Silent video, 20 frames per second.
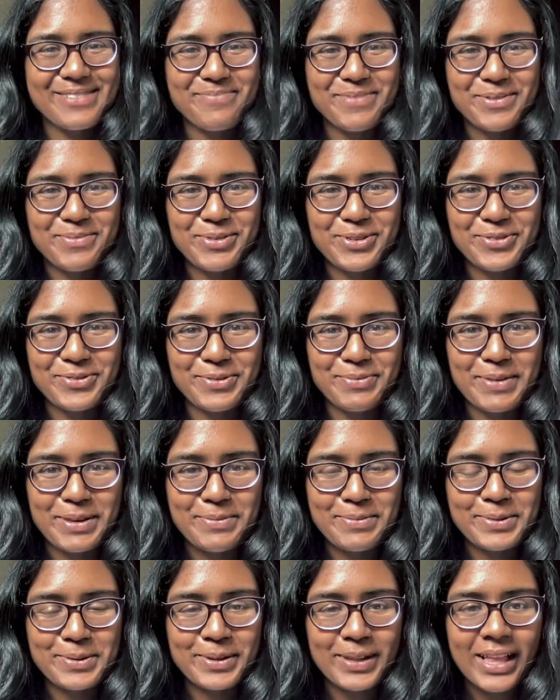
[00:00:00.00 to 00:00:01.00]
you beautiful
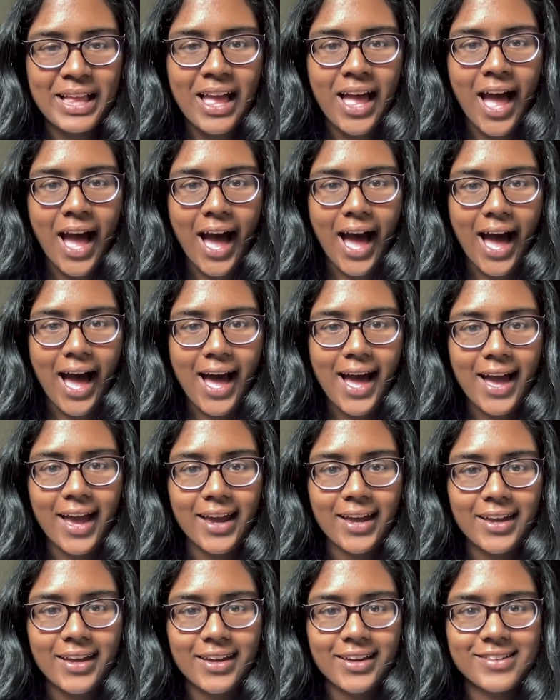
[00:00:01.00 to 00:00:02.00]
people?
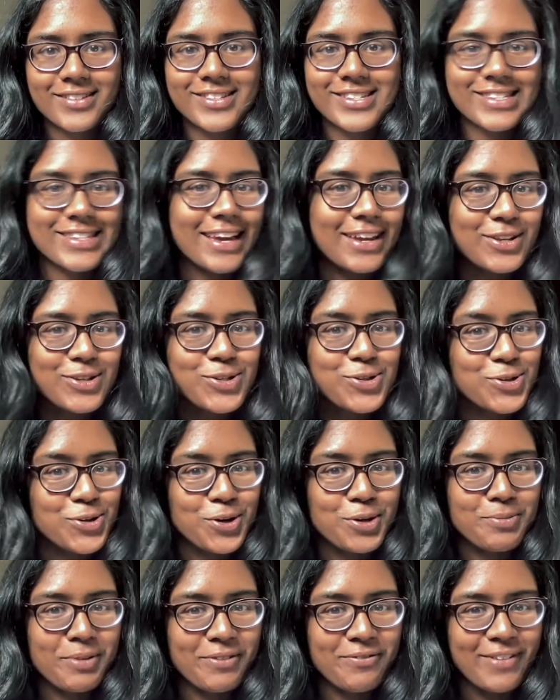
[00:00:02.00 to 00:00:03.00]
I decided to show
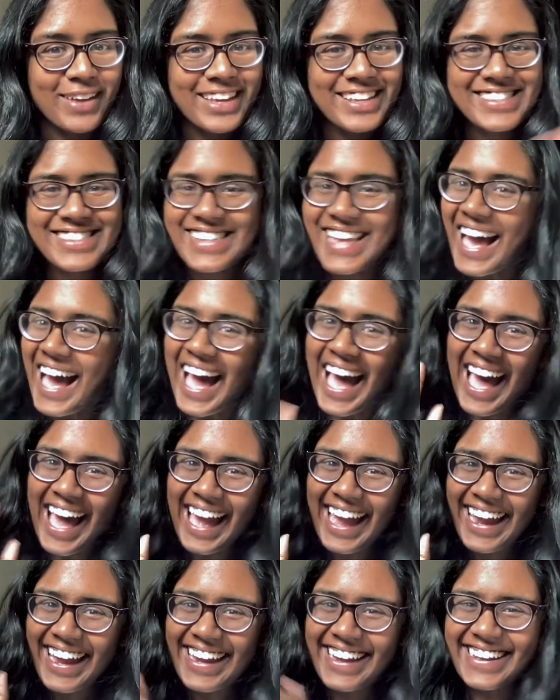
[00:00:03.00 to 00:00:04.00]
you my face.
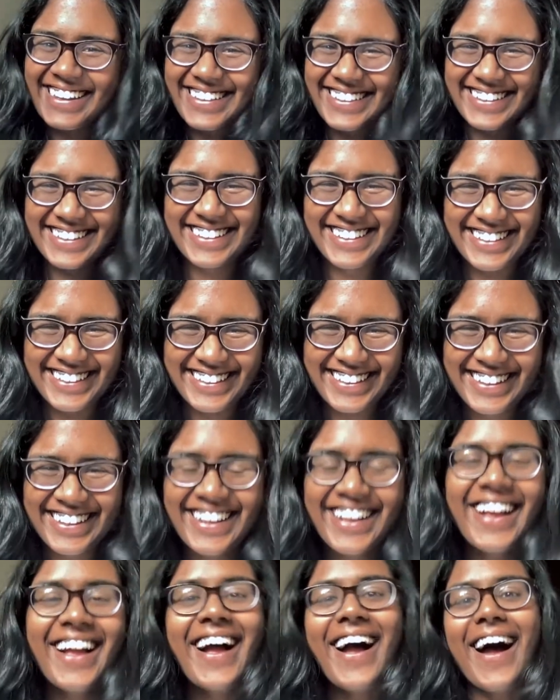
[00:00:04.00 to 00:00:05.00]
Hi!
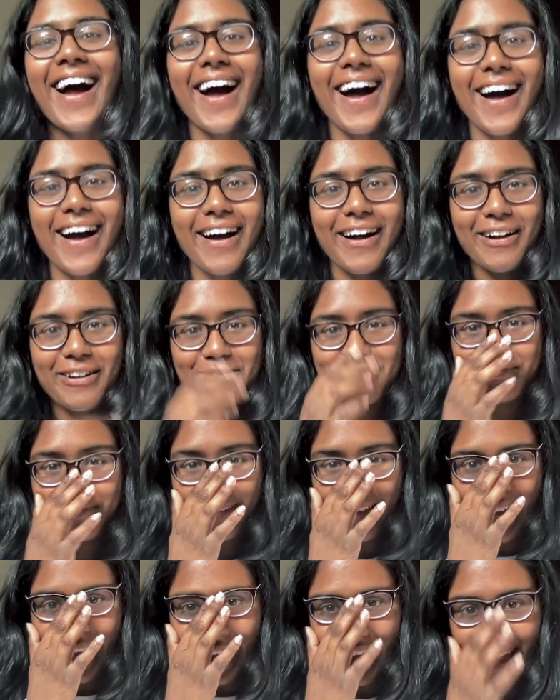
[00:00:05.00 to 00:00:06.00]

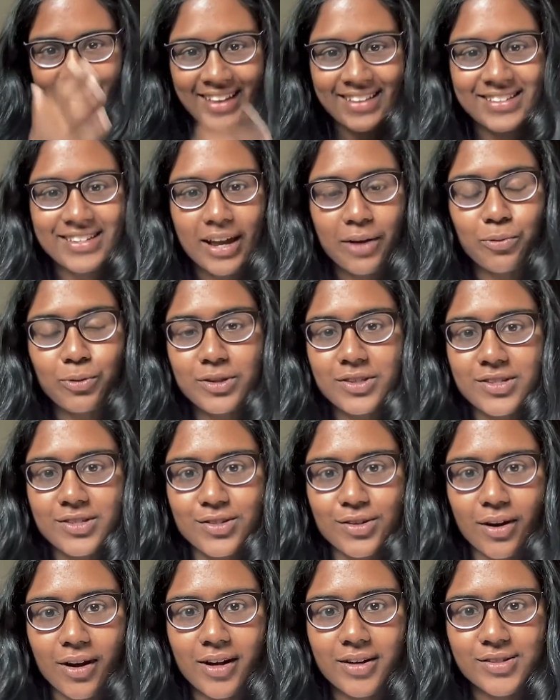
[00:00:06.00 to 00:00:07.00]
And I wanted
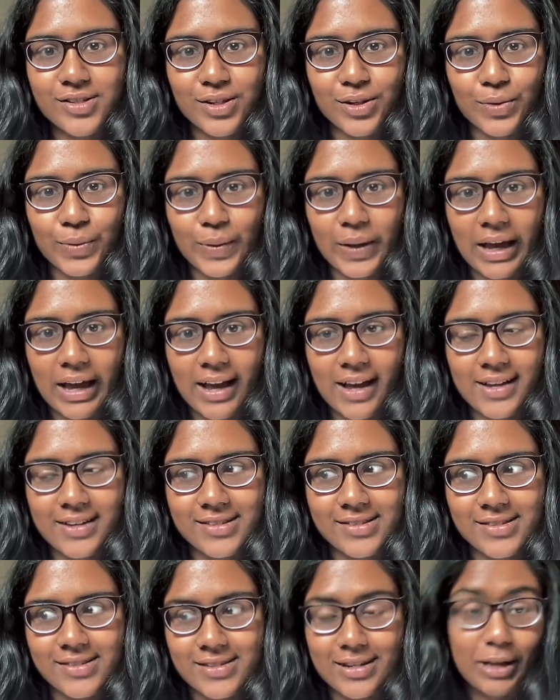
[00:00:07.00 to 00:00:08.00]
to ask you
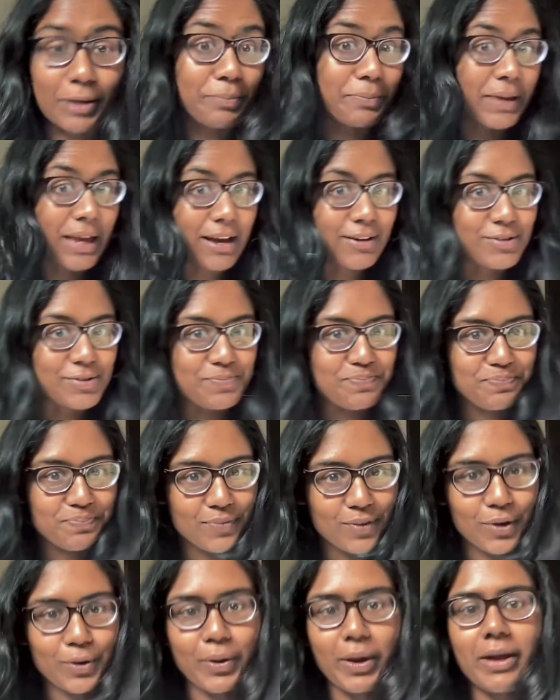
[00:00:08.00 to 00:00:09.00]
guys to help me out.
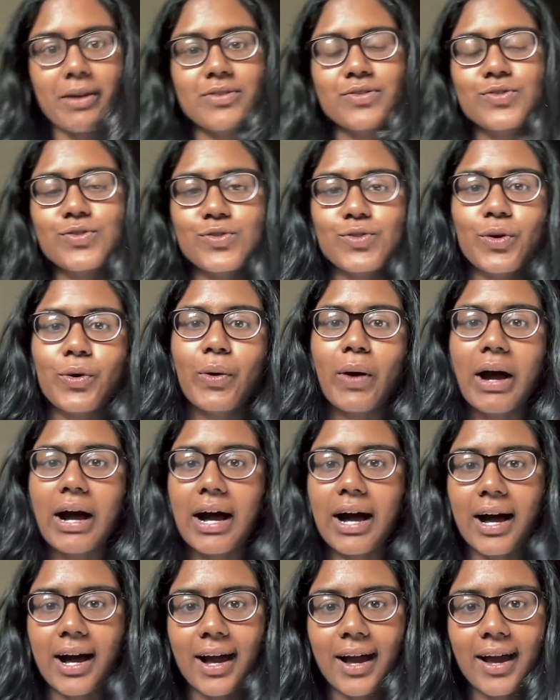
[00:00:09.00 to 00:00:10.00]
Okay, so
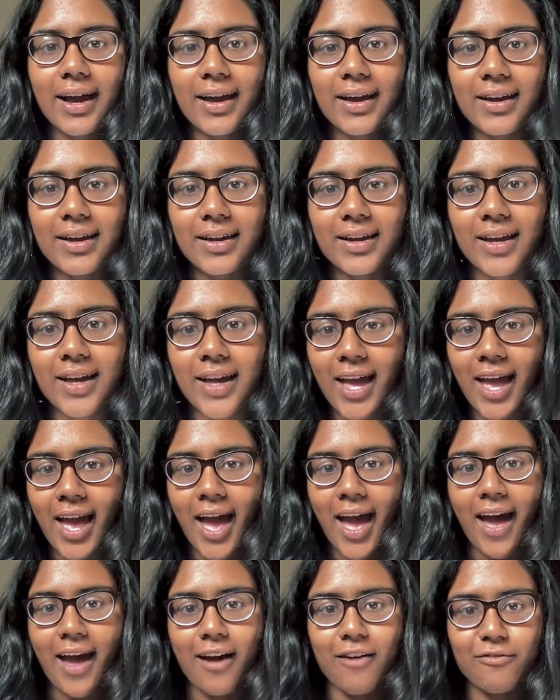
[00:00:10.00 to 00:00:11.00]
I
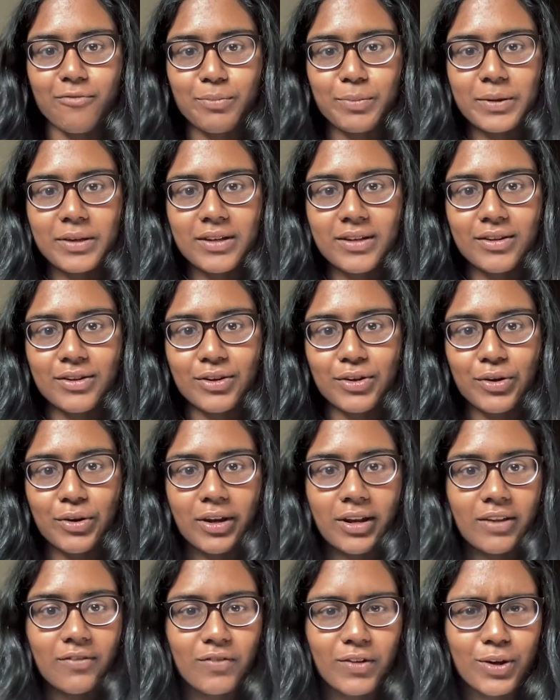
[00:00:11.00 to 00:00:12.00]
have been
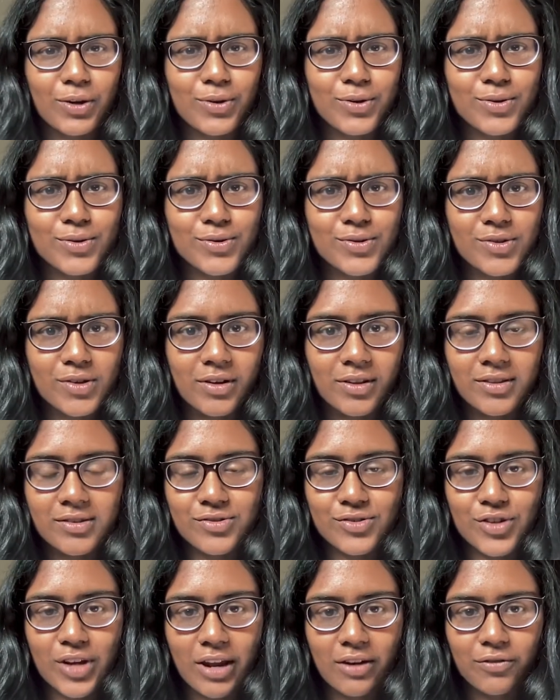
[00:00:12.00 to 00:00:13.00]
creating videos on this
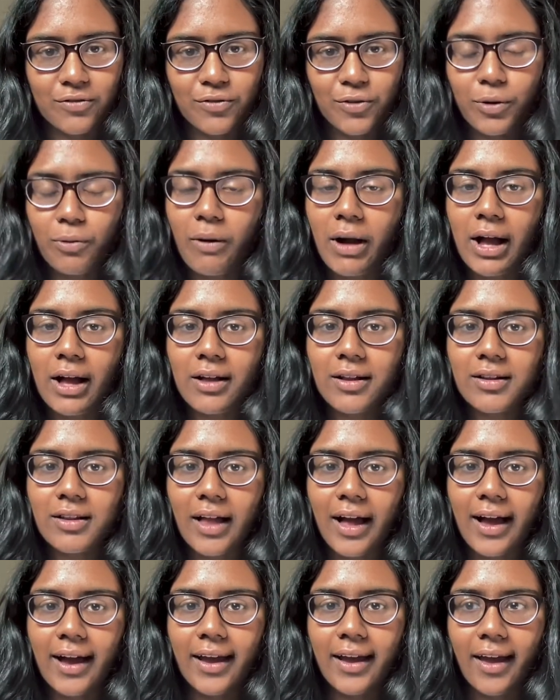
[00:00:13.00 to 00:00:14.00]
channel for a while.
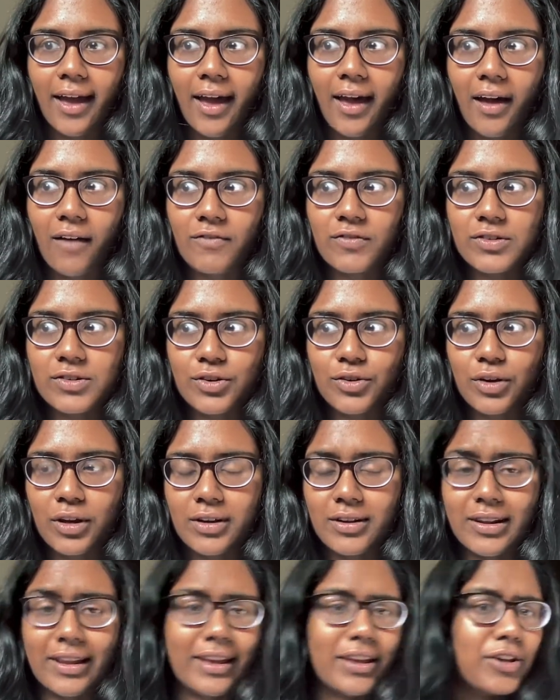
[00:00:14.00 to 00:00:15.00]
I haven't created
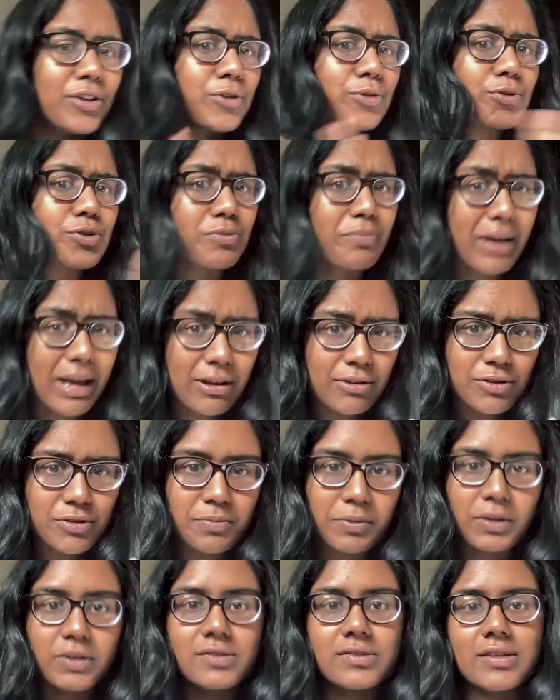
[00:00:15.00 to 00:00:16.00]
like a huge amount
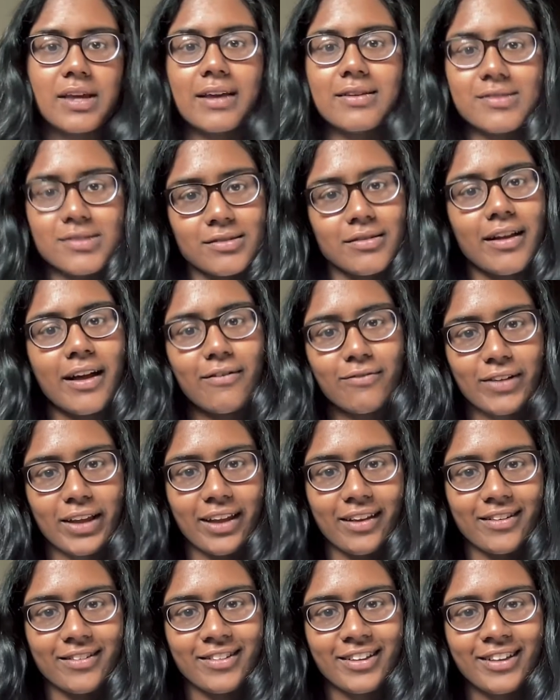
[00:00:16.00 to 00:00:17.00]
because I still have
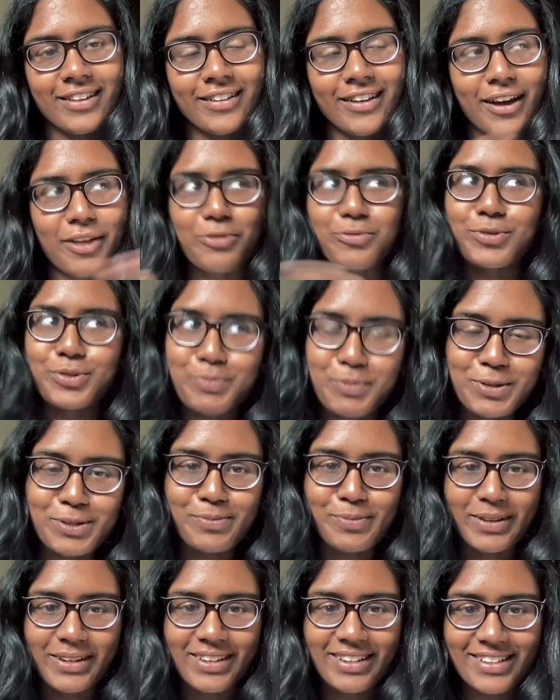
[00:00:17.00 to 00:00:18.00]
like other
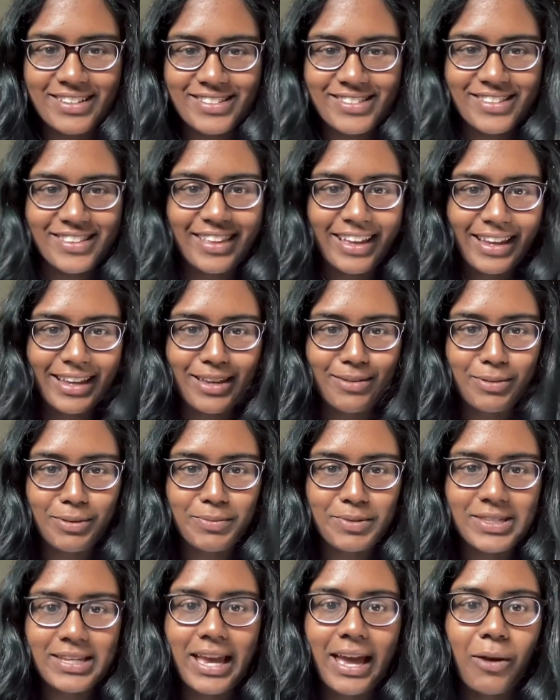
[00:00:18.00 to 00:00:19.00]
responsibilities that keep me
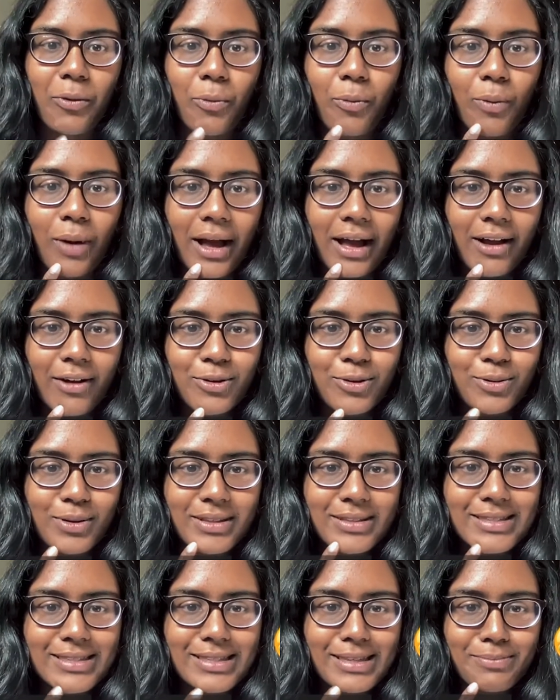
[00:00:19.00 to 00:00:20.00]
busy. And wow, you can
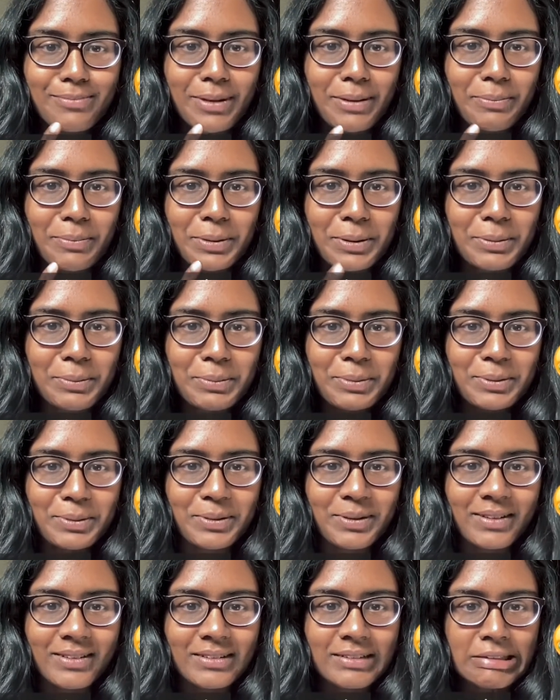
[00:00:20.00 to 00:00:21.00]
see my pimple.
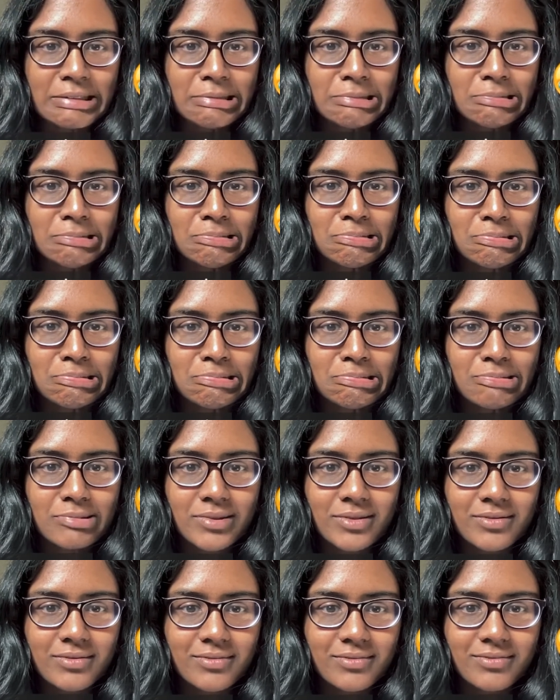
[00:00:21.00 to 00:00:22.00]

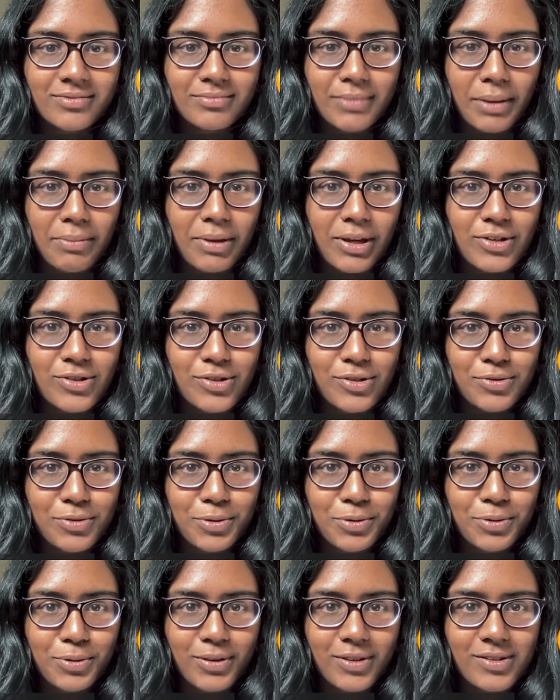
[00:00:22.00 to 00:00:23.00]
Maybe I shouldn't
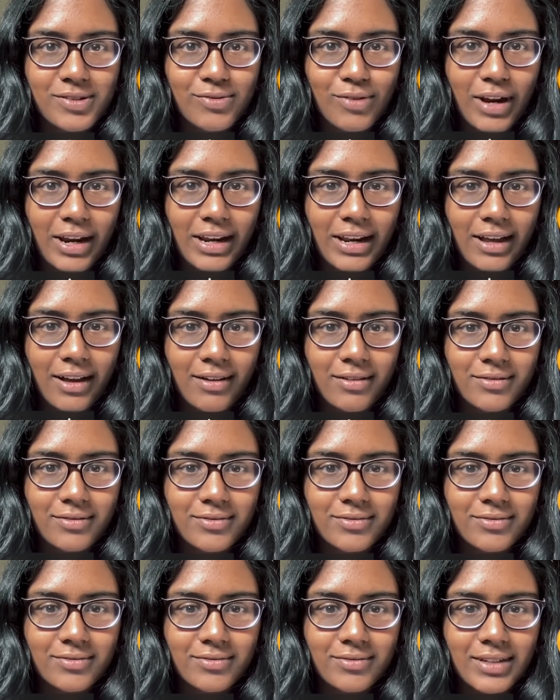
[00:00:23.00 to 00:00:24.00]
record this right now.
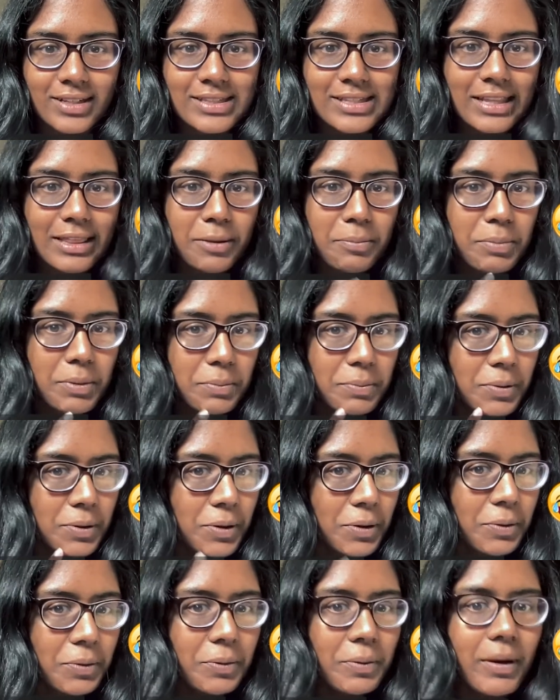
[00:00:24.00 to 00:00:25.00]
Let's let the pimple go
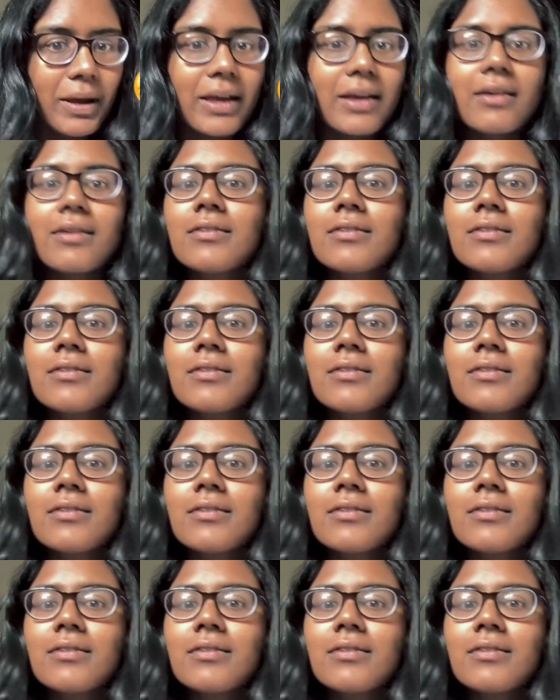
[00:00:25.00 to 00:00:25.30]
away.